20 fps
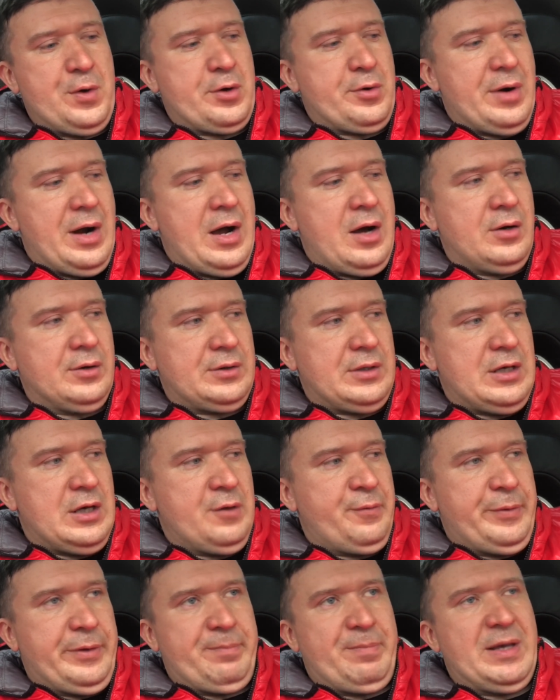out
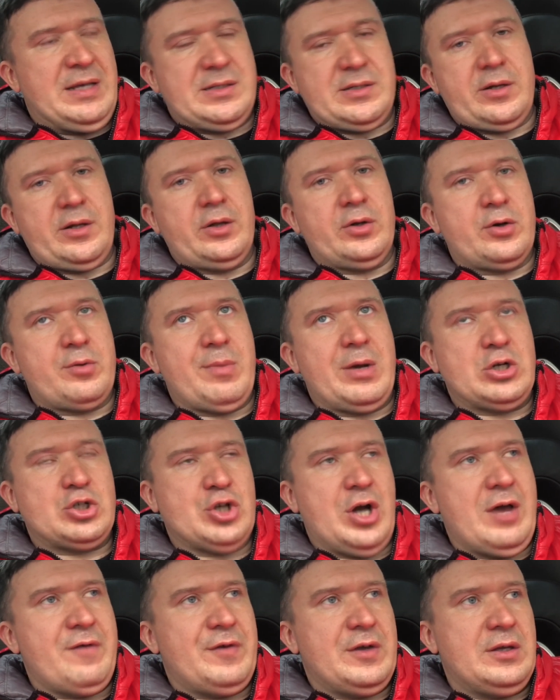if it basically learned my
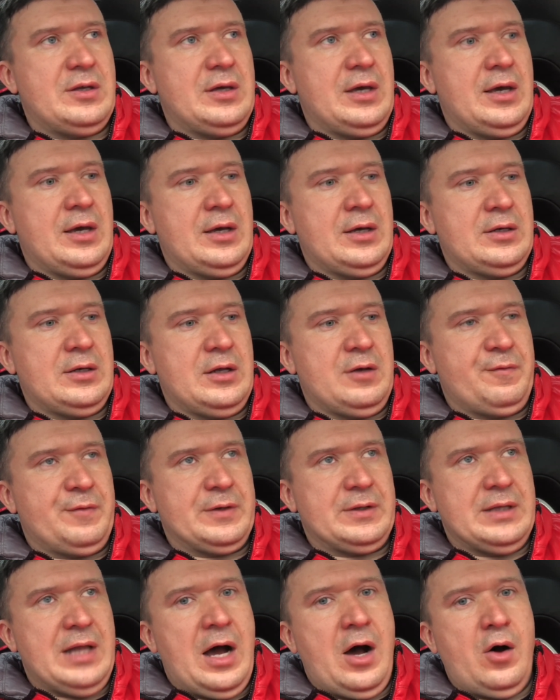driving and if it
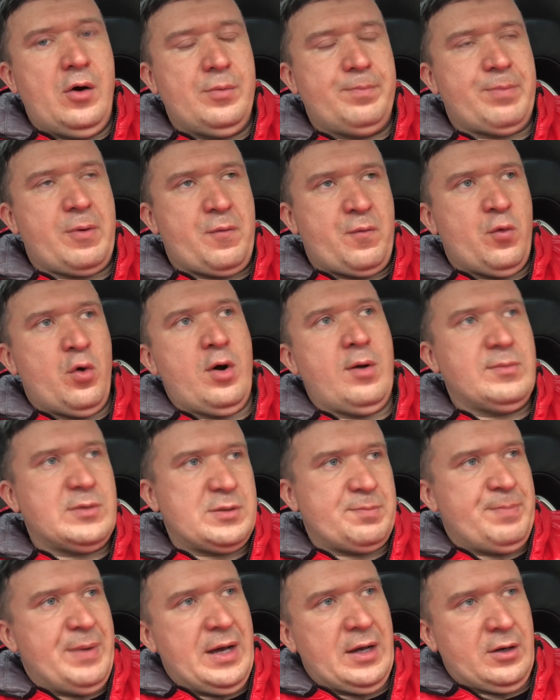now performs
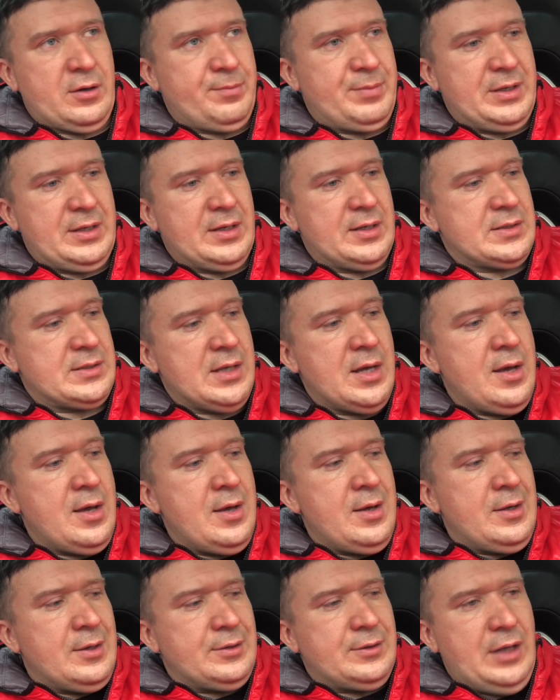better. Because
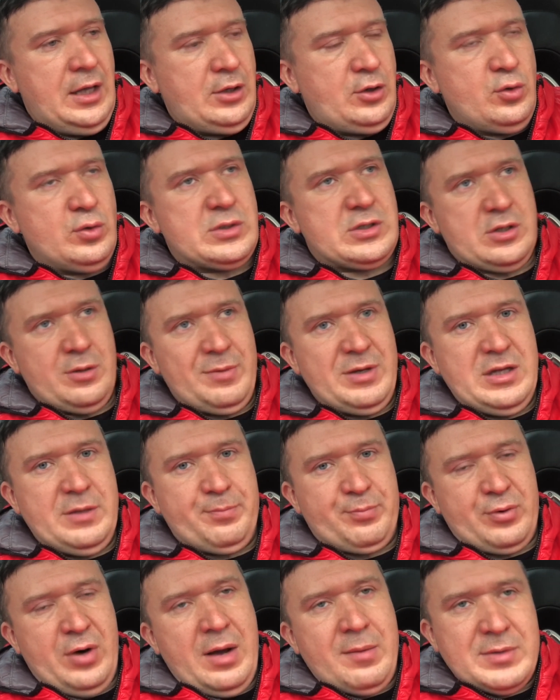they do so many
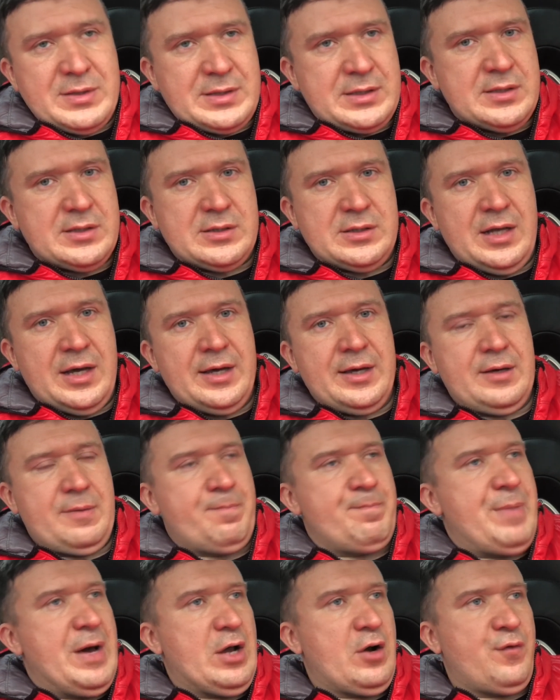promises like
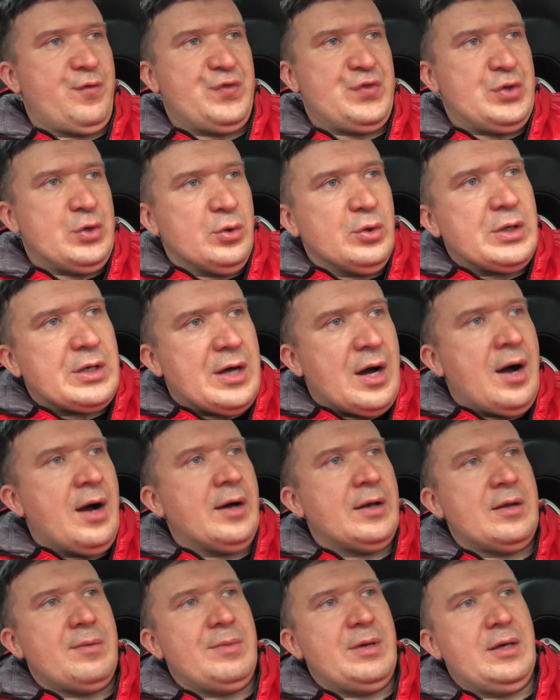better fuel
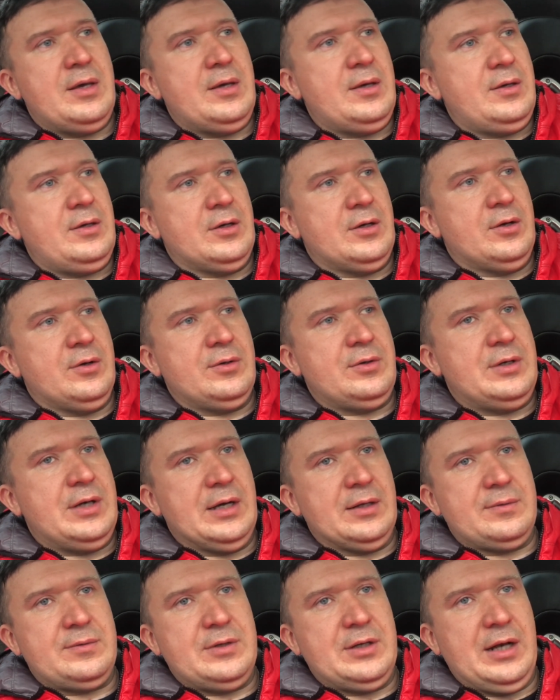economy, you know,
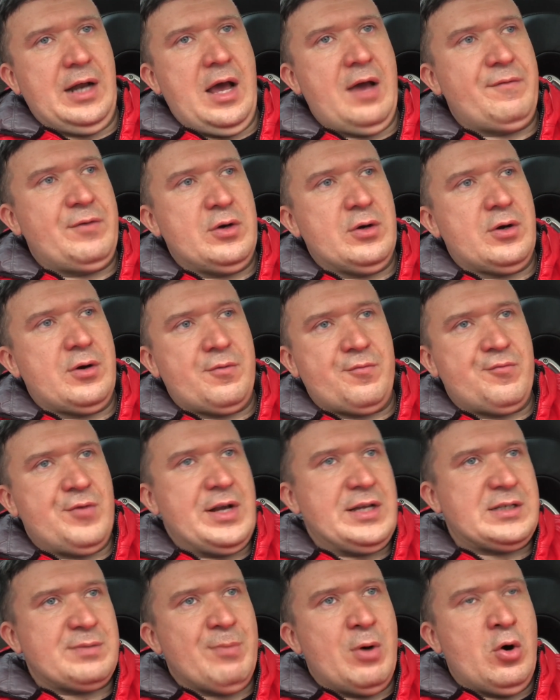you're gonna have your
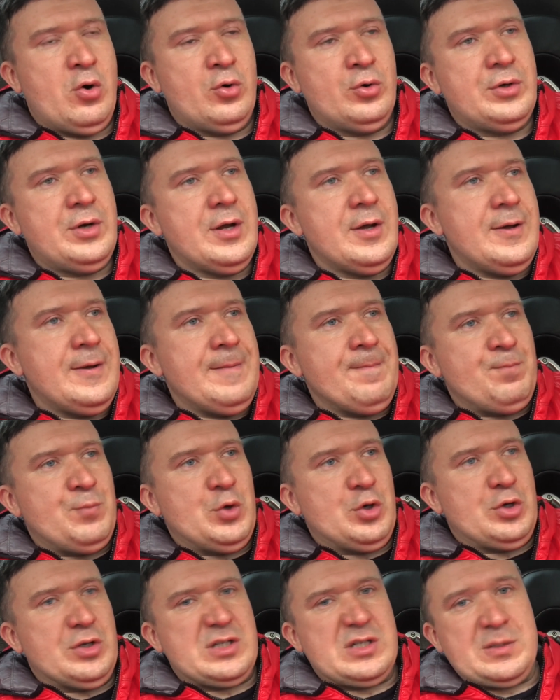race mode,
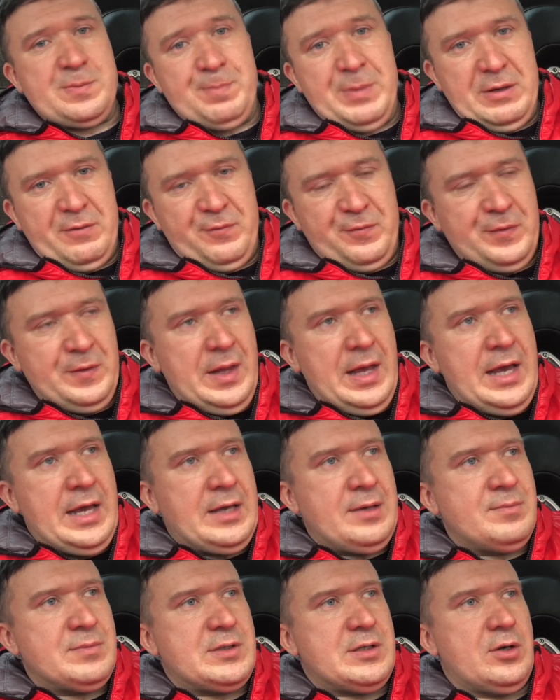you could spit
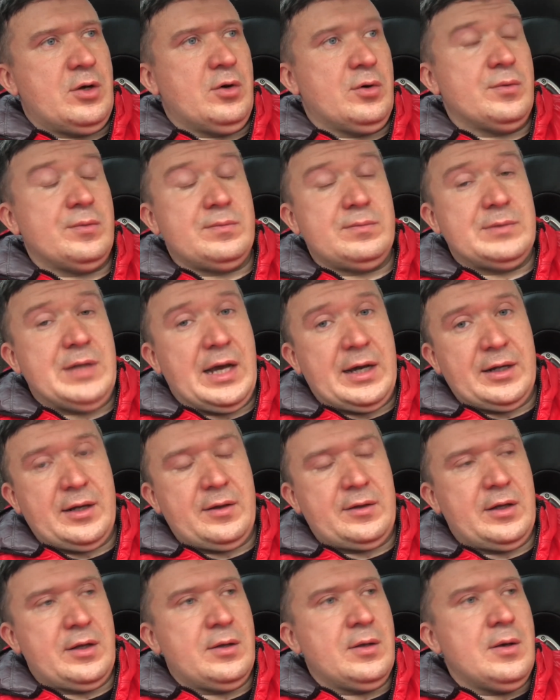flames, you know, that kind of thing.